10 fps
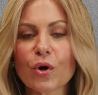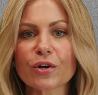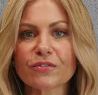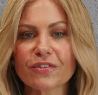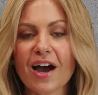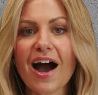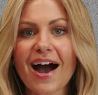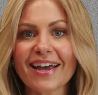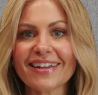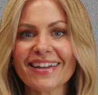Word of
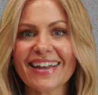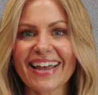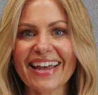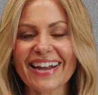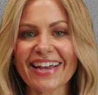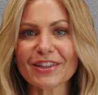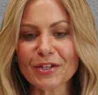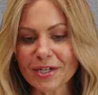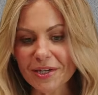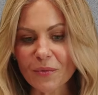God, and I
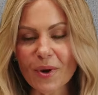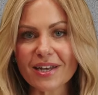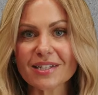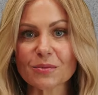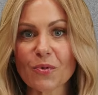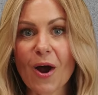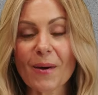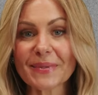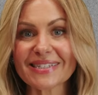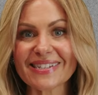look at what His
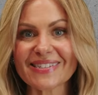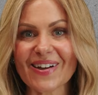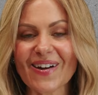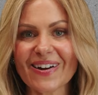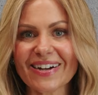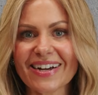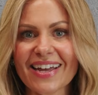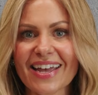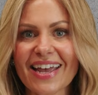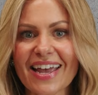promises are,
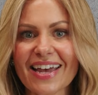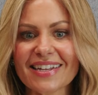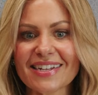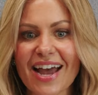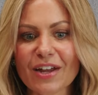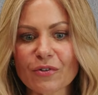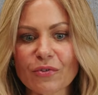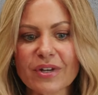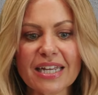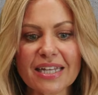and I
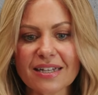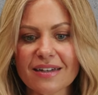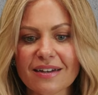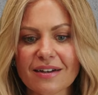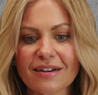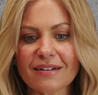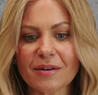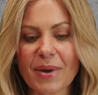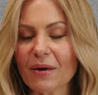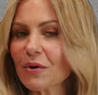read
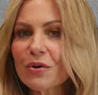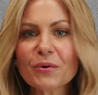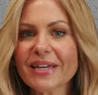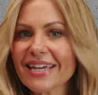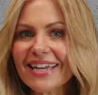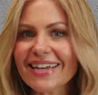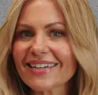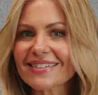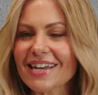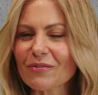about who He
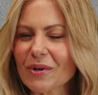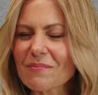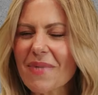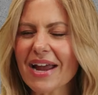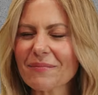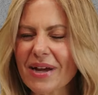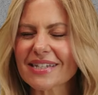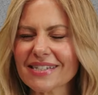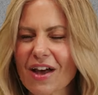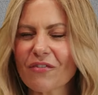is and remind
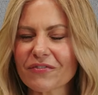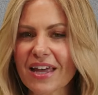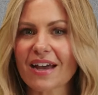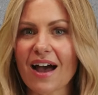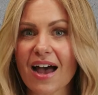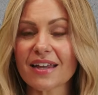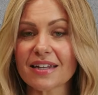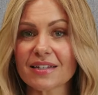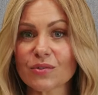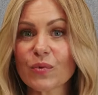myself that God
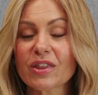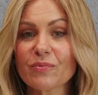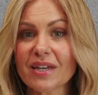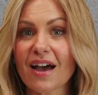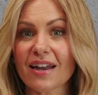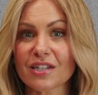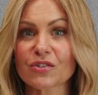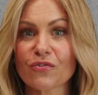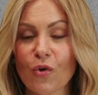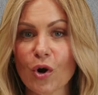is with me, God is
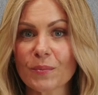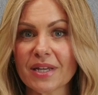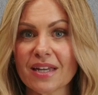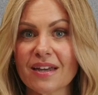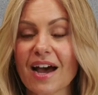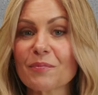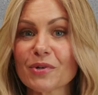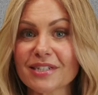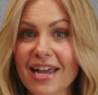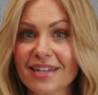for me, God
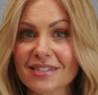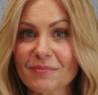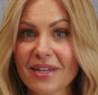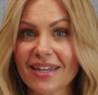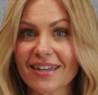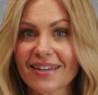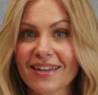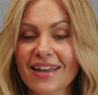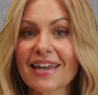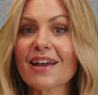protects me,
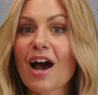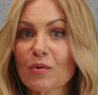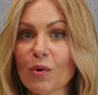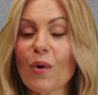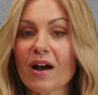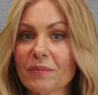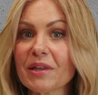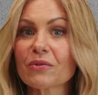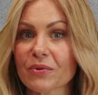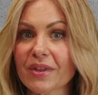and God will walk me
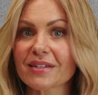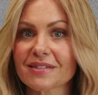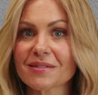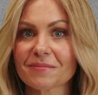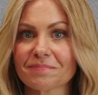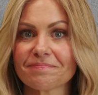through this.